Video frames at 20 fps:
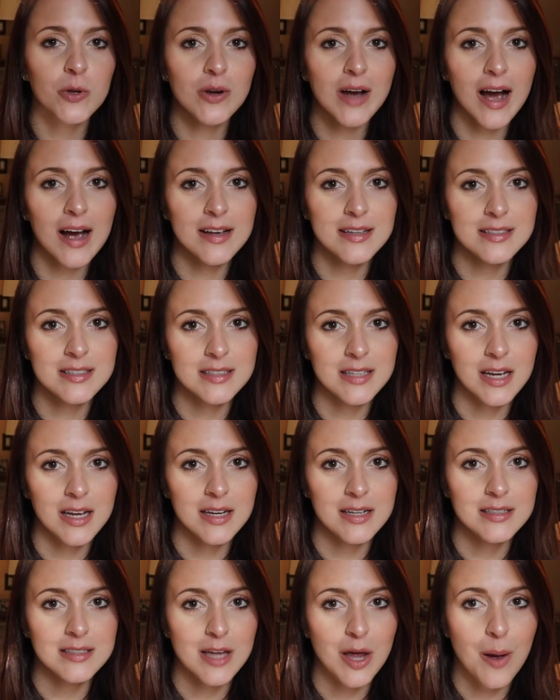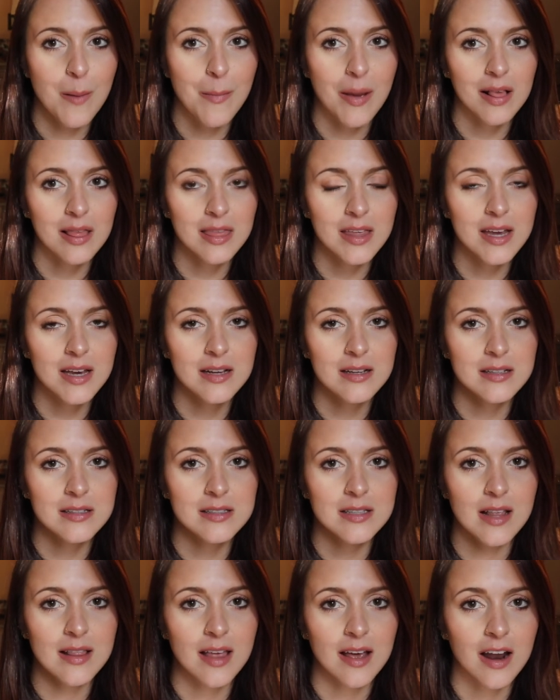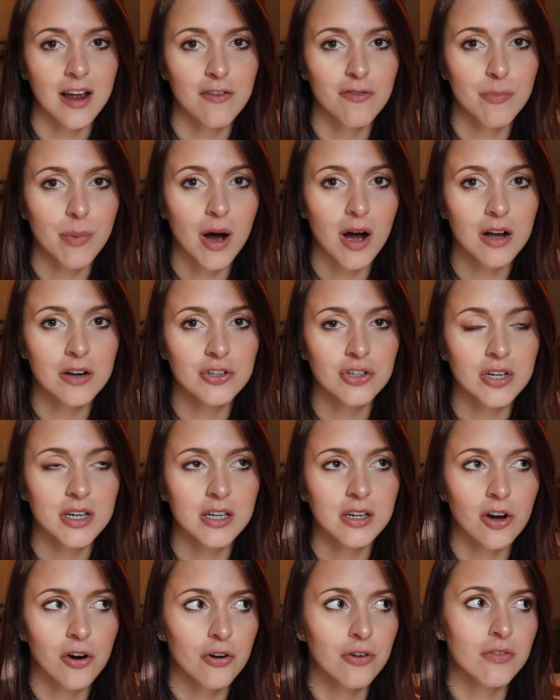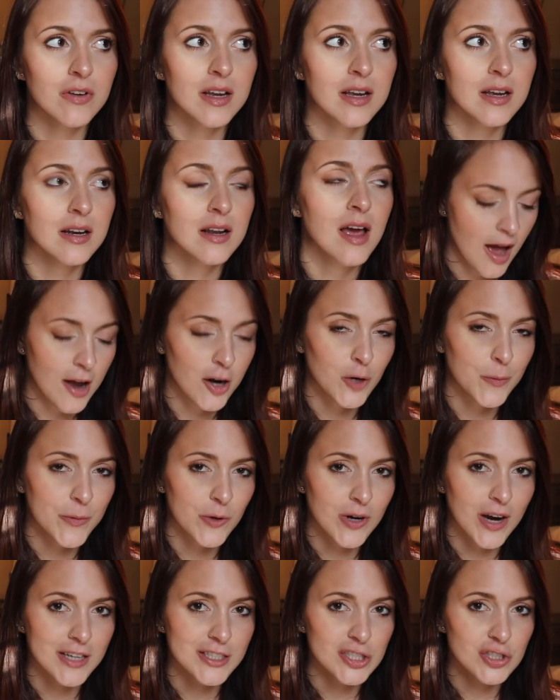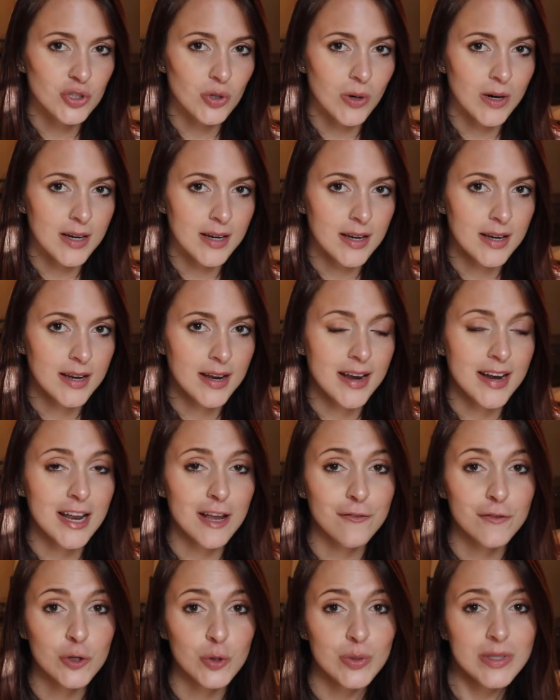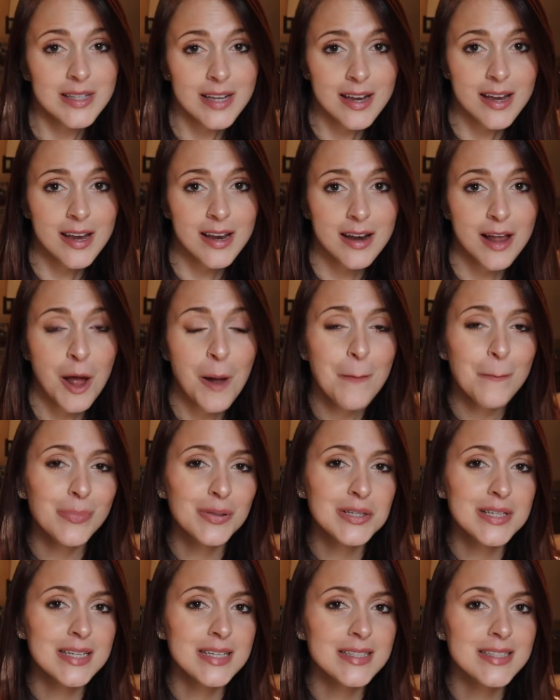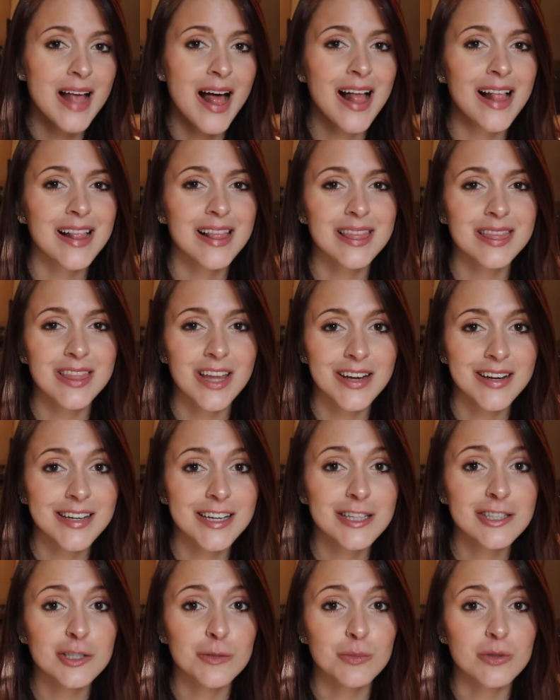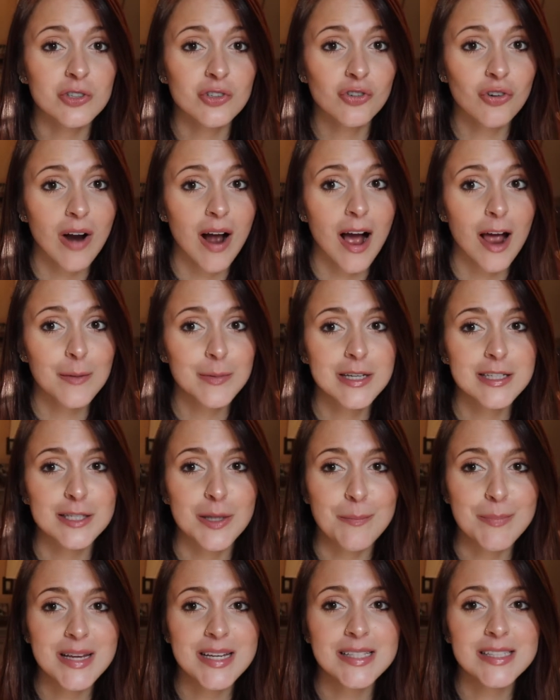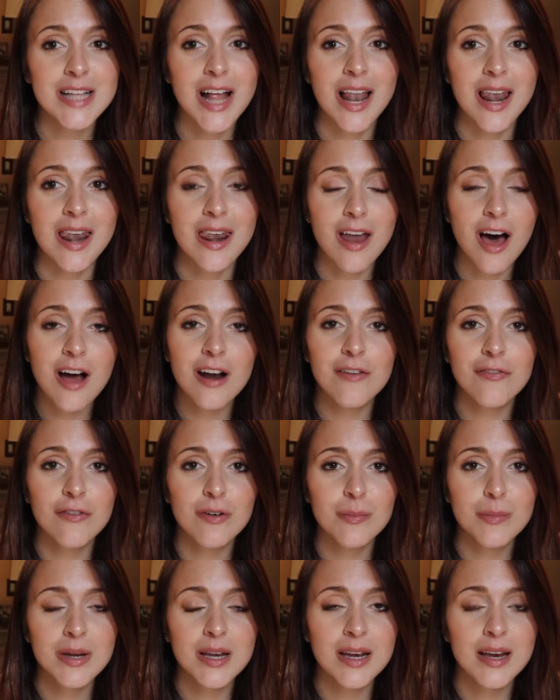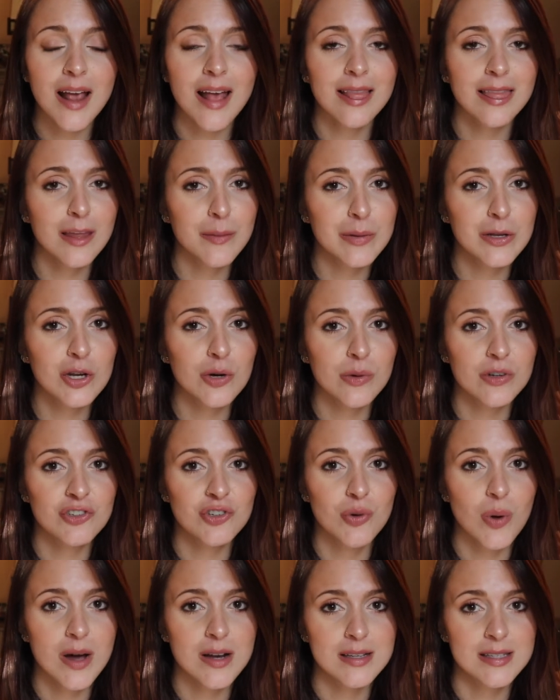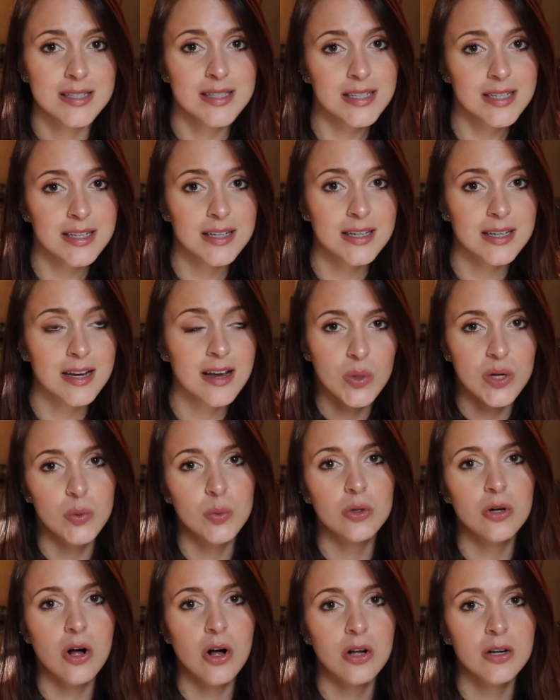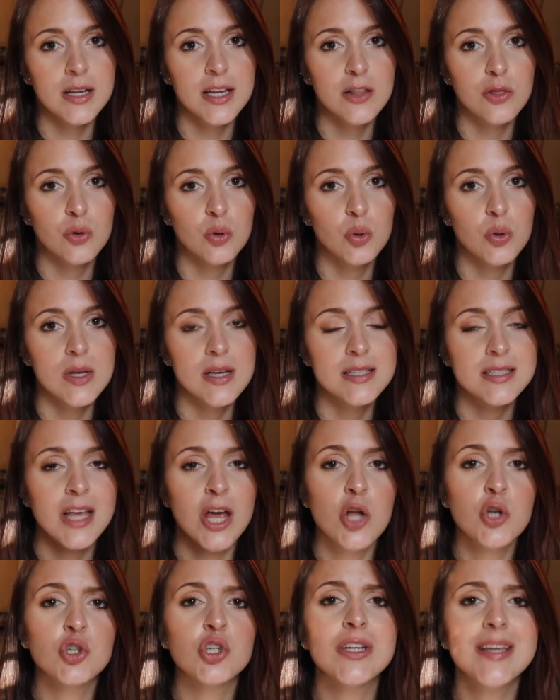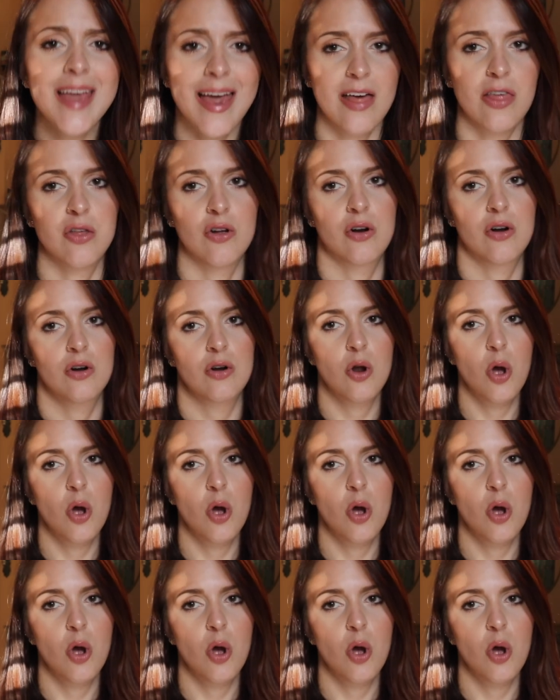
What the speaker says: you guys liked my things that I've bought during COVID. I hope you guys enjoyed it. And if you did, please like and subscribe because it means a lot for me. And let me know what you want to see. We will all get through this together,